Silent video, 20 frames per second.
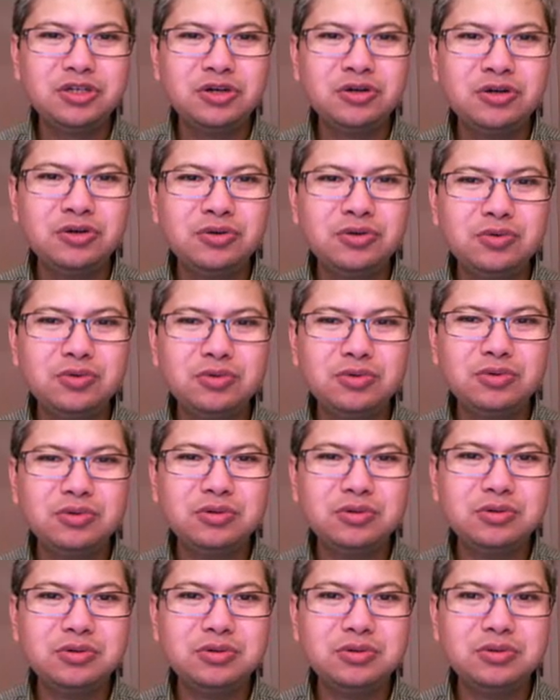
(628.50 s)
So
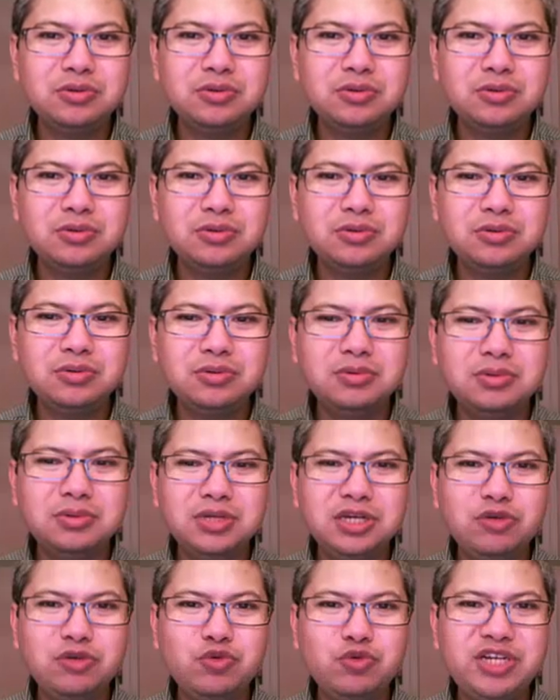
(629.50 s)

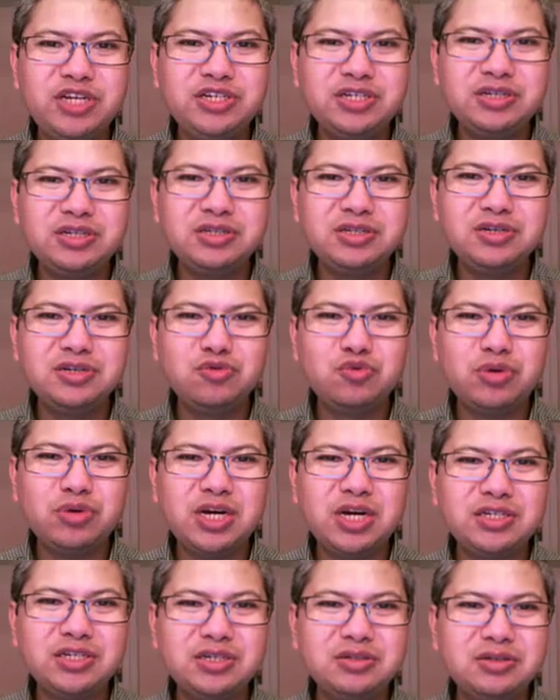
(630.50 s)
the equation in
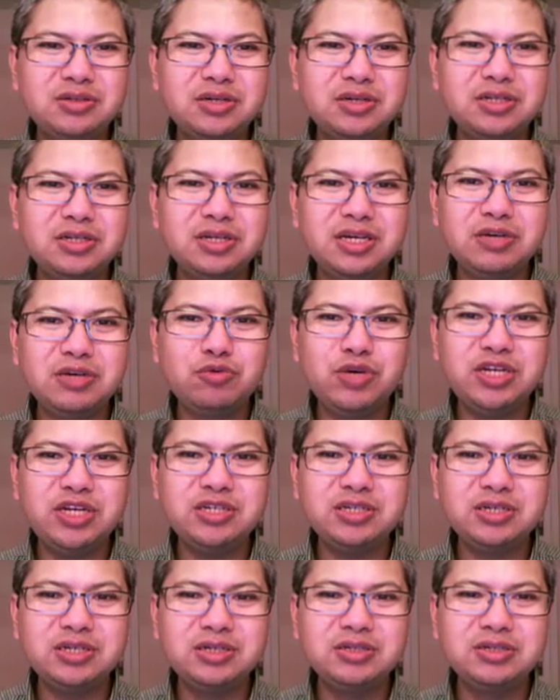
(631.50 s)
question, the
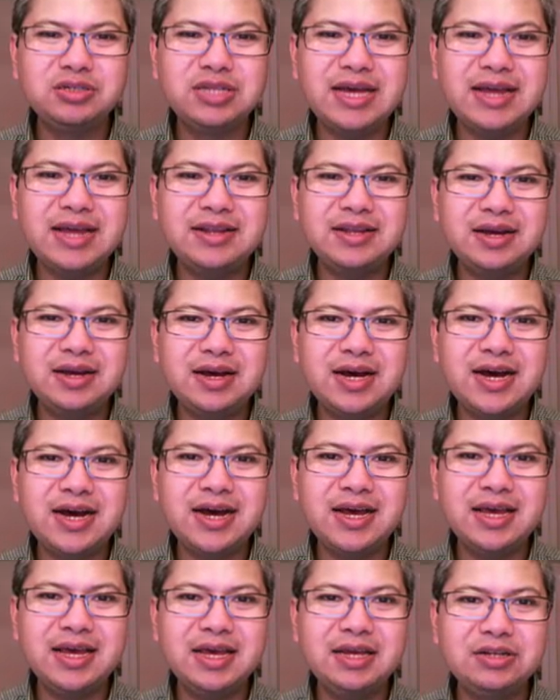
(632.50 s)
equation that
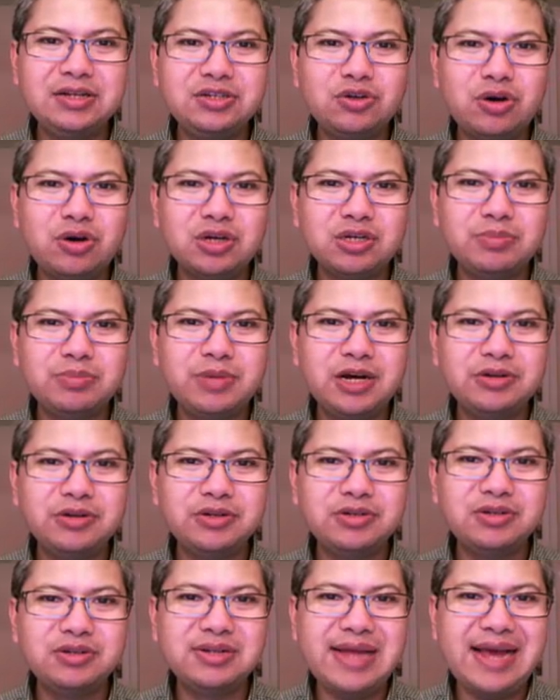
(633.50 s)
I talked
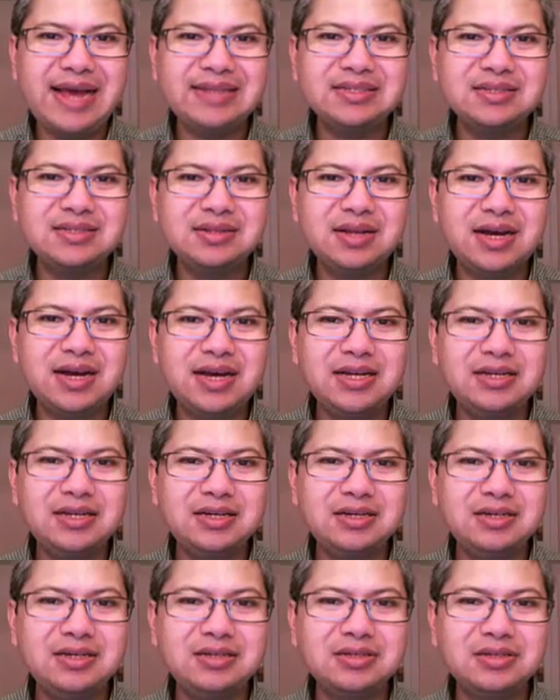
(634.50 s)
about in the last
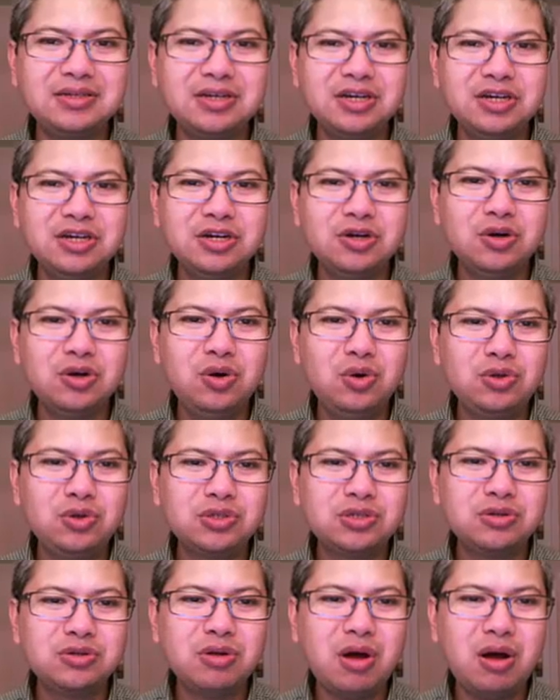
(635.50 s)
slide is
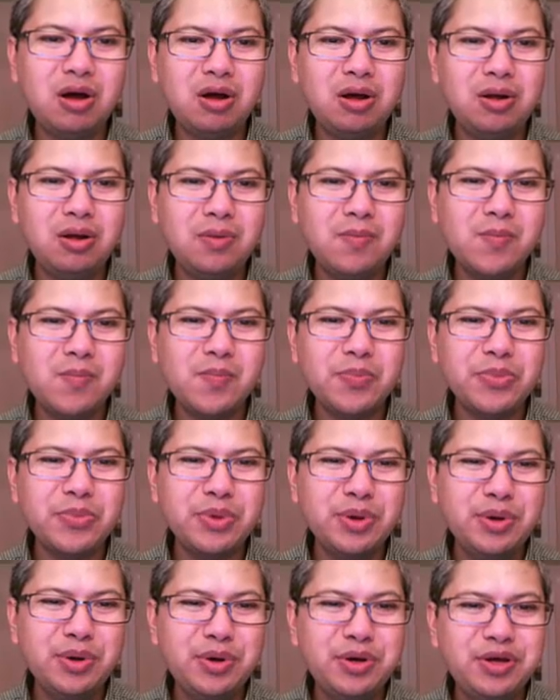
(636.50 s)
Hooke's law.
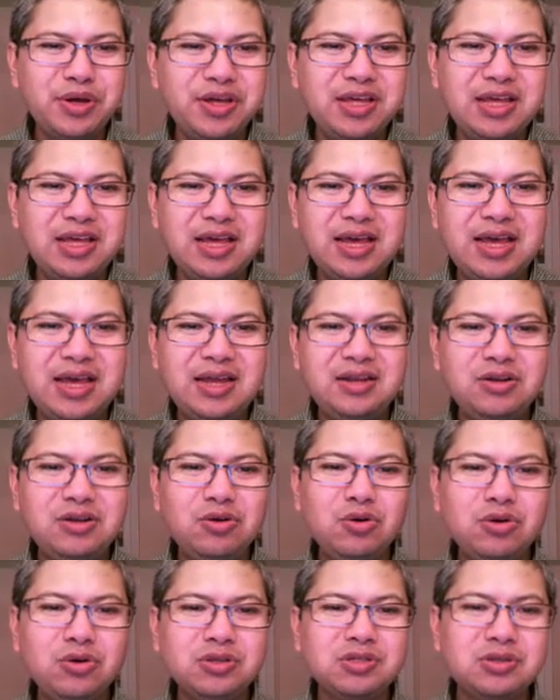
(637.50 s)

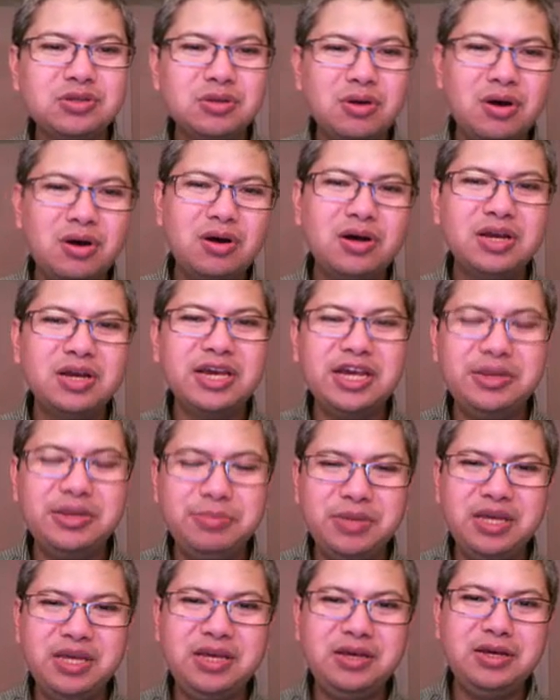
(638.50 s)
And Hooke's law
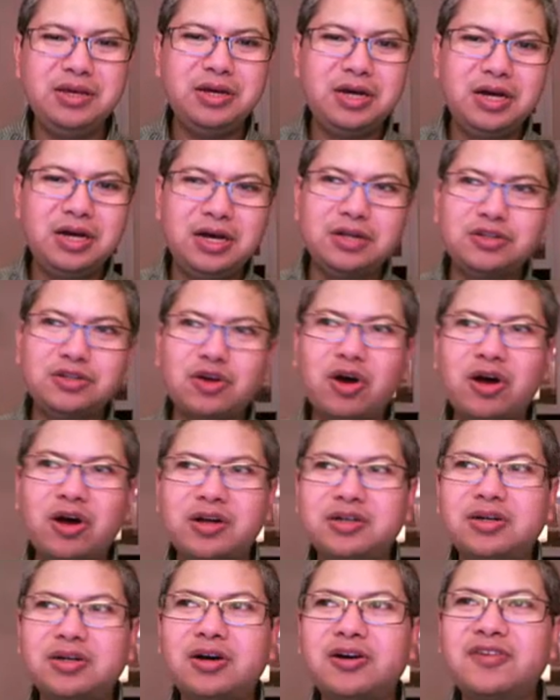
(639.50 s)
can be
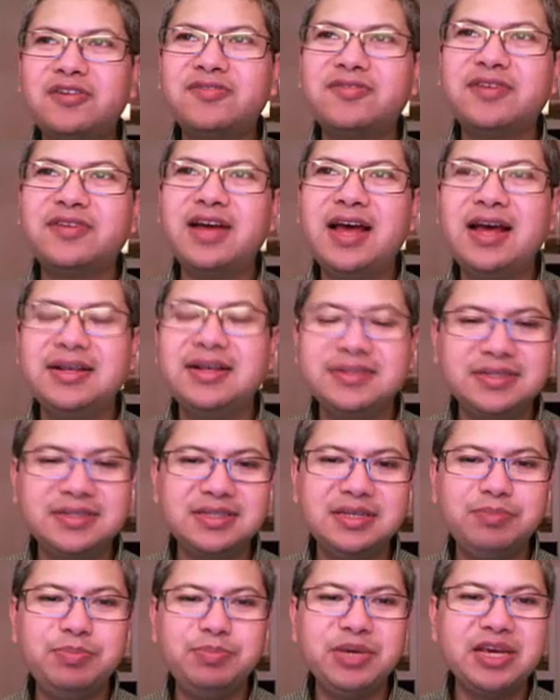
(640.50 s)
thought of
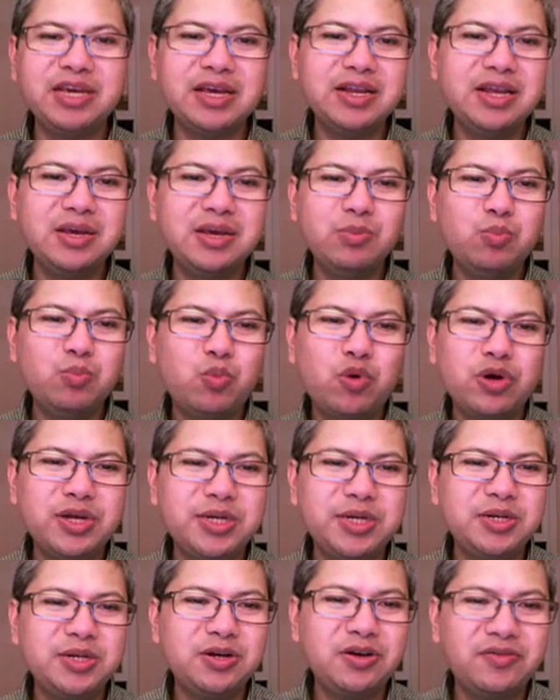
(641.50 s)
as the beginning
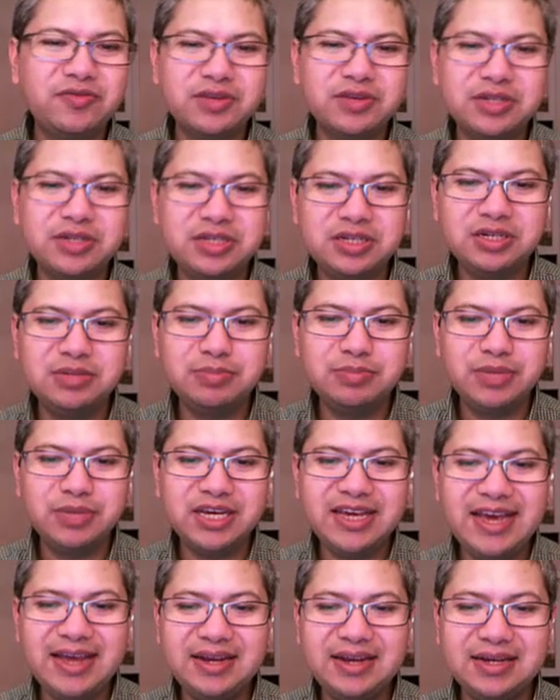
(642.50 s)
point of
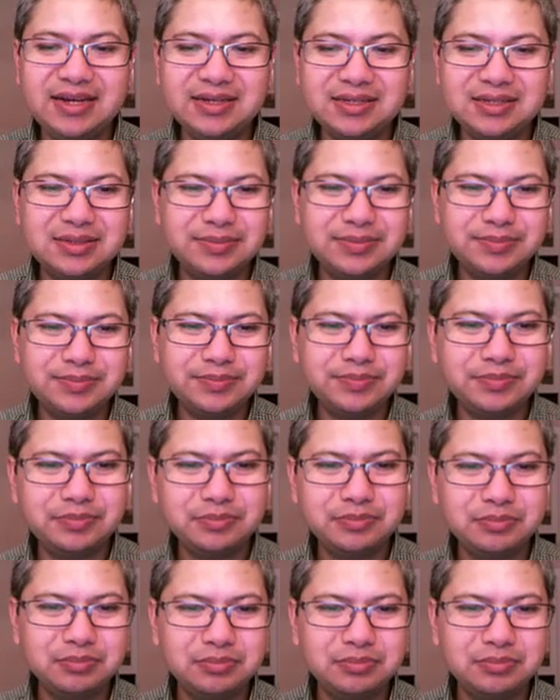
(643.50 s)
continuum mechanics.